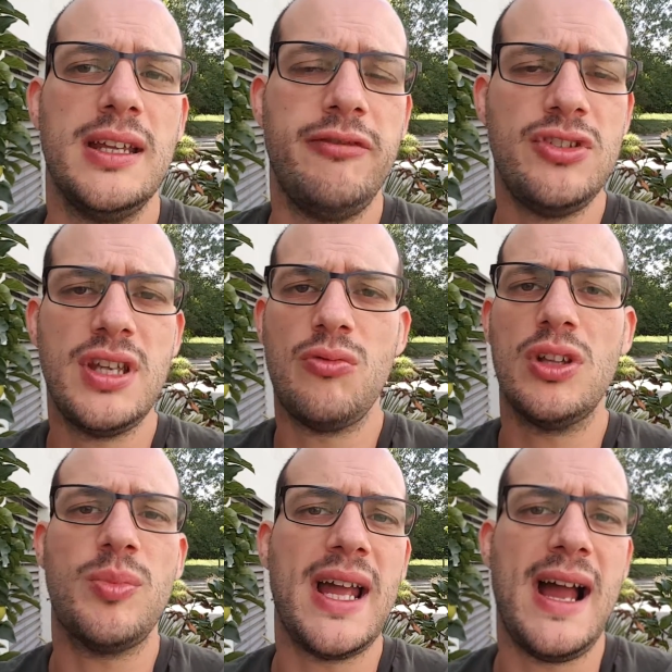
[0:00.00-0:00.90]
if you say you
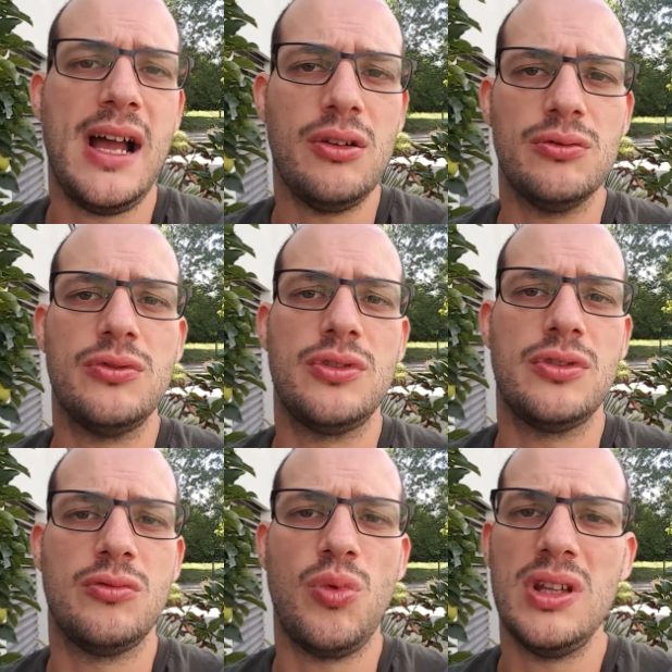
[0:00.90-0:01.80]
want to buy a house,
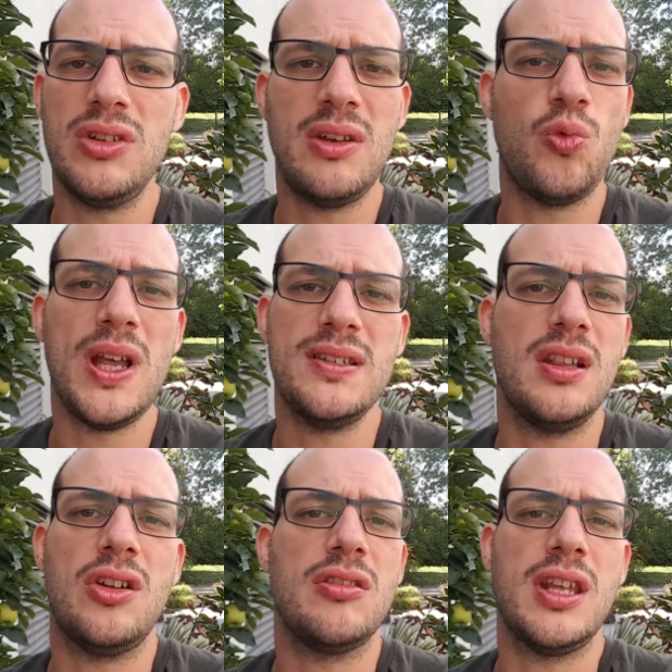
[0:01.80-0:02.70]
well, you can waste a
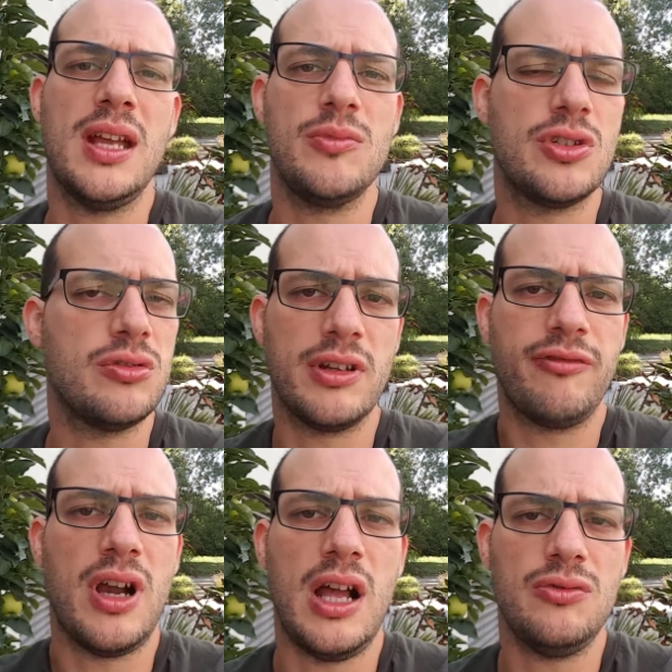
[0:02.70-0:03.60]
lot of time just looking
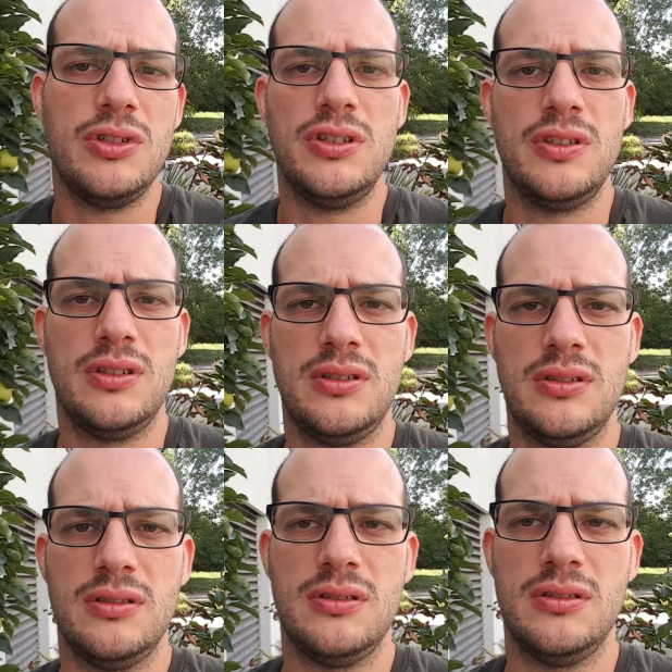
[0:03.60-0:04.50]
for houses.
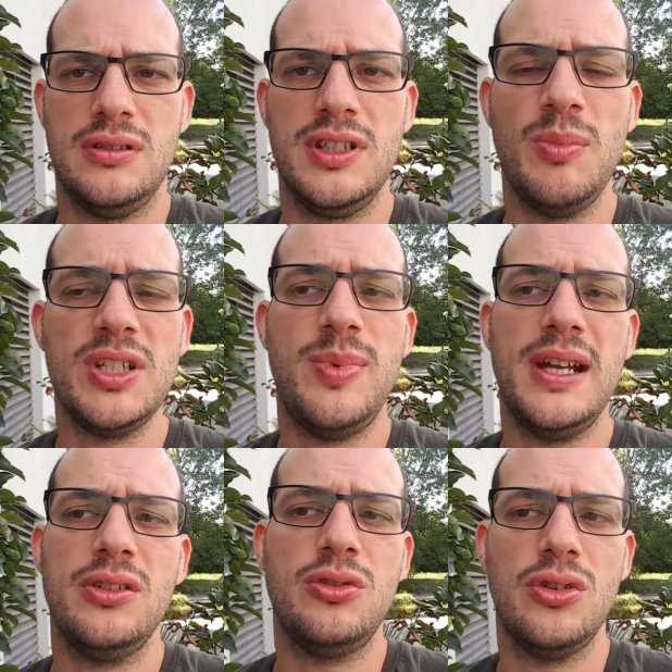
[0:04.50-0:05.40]
It's much
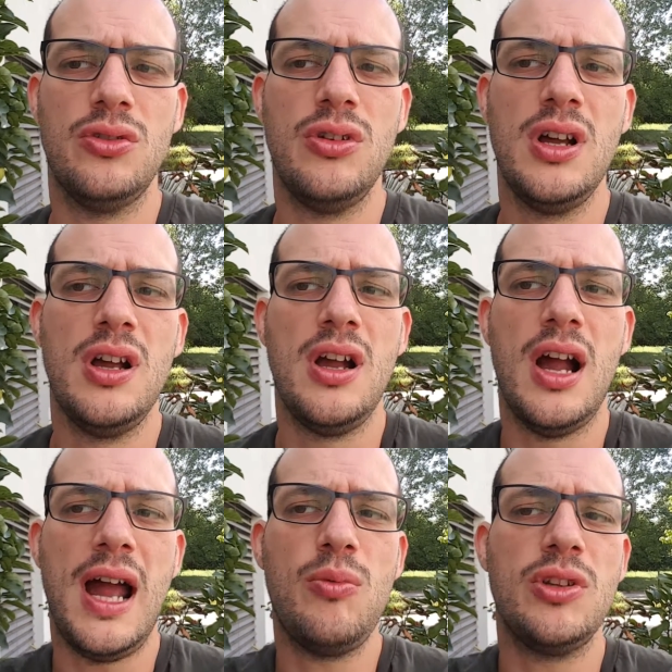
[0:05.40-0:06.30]
better to know,
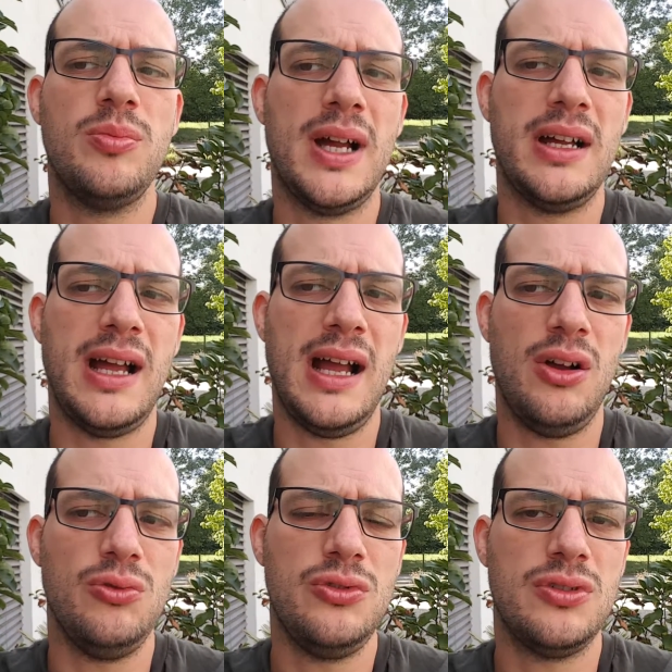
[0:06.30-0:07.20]
I want to buy a
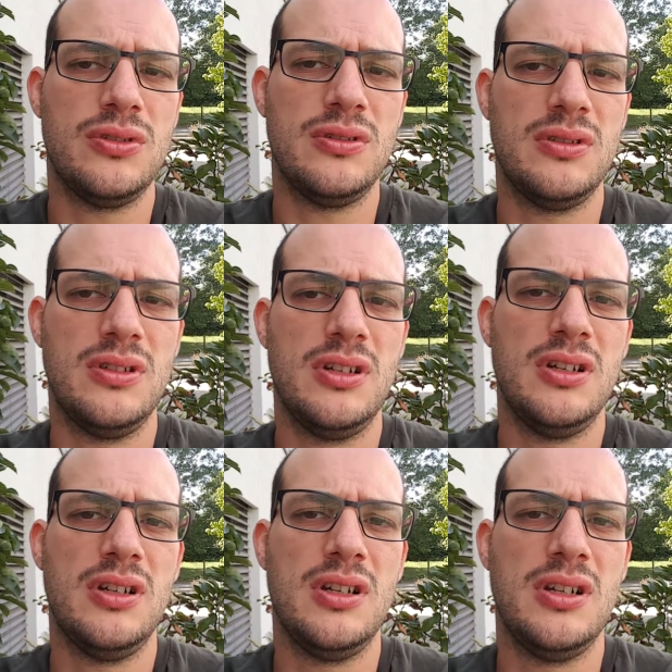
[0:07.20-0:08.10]
house
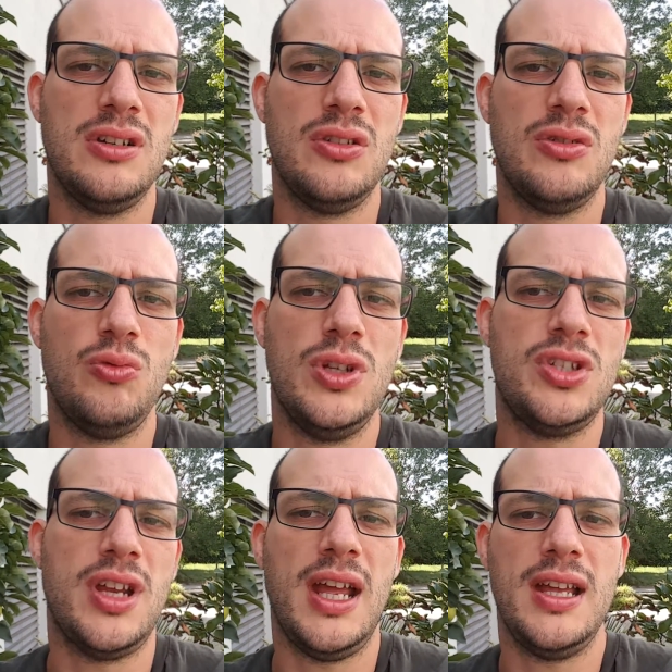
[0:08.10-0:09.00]

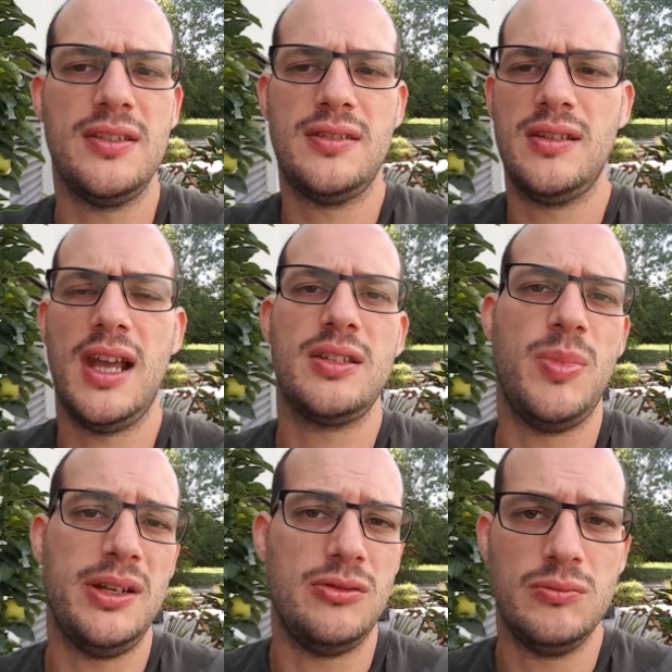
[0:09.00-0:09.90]
which has X
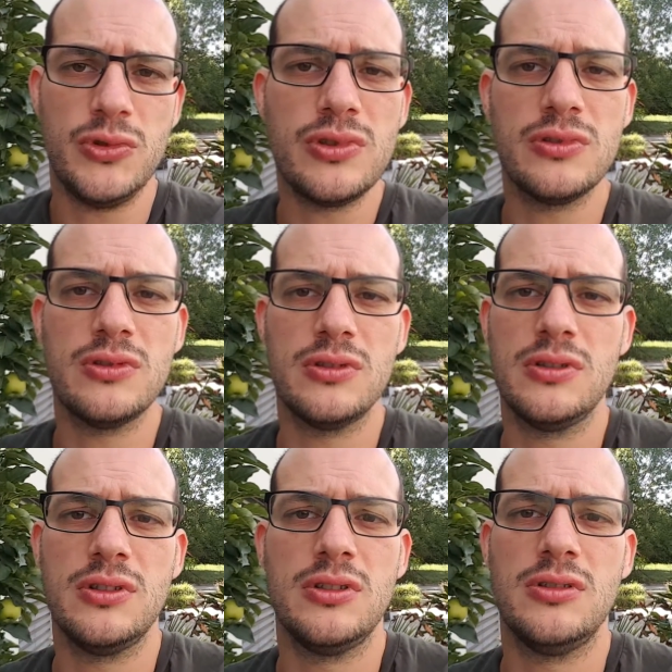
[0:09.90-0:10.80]
bedrooms,
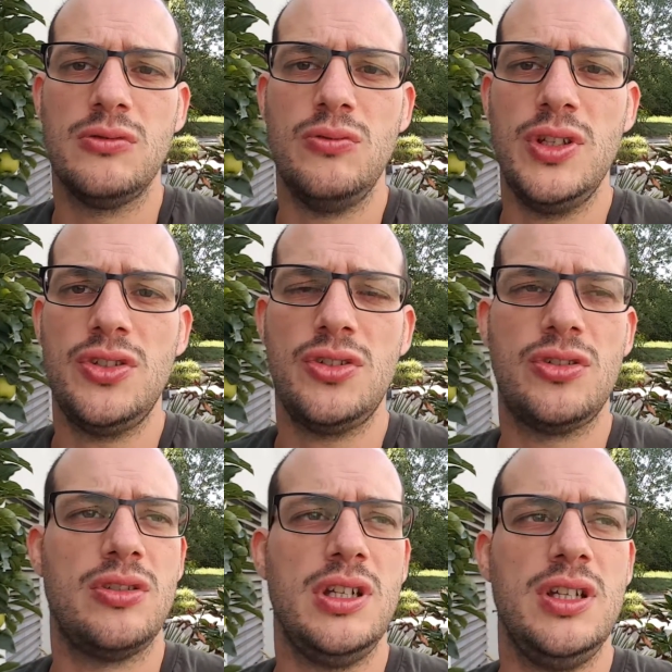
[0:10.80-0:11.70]

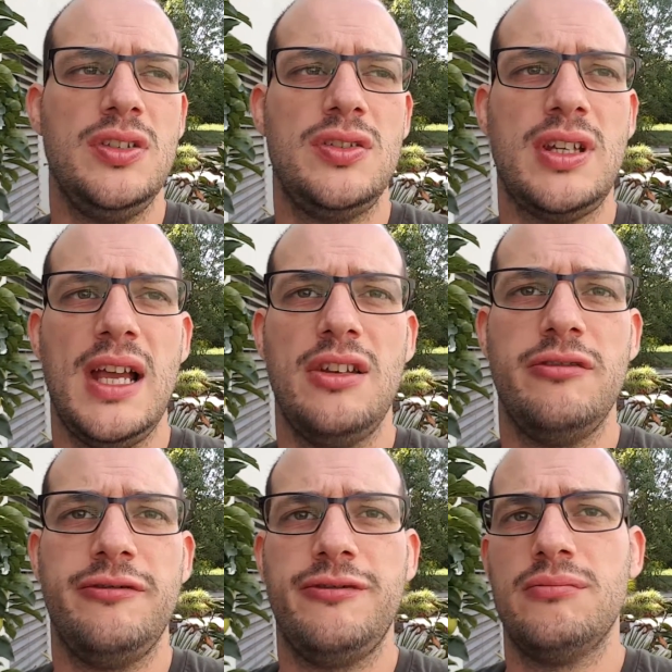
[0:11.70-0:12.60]
which is kind
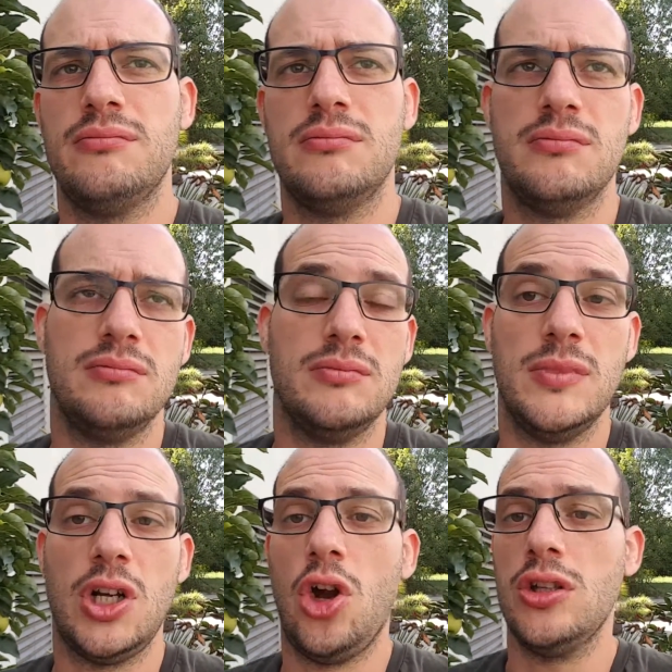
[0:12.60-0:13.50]
of
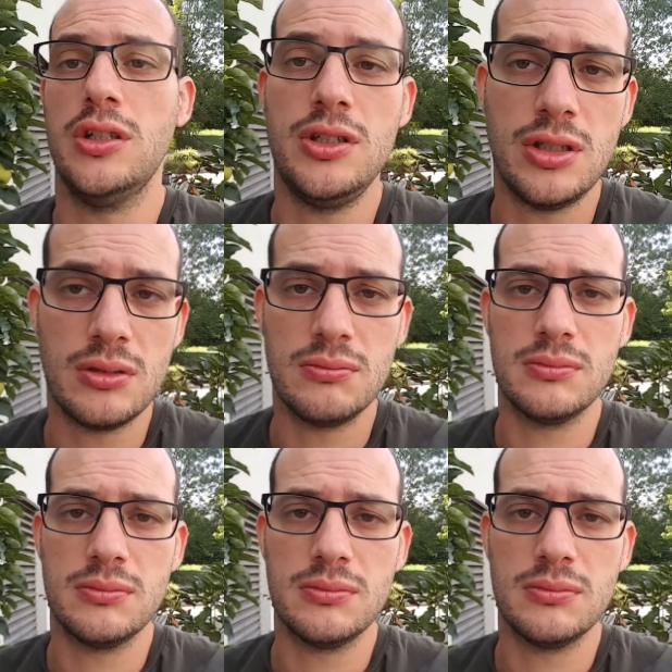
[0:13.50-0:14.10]
cottage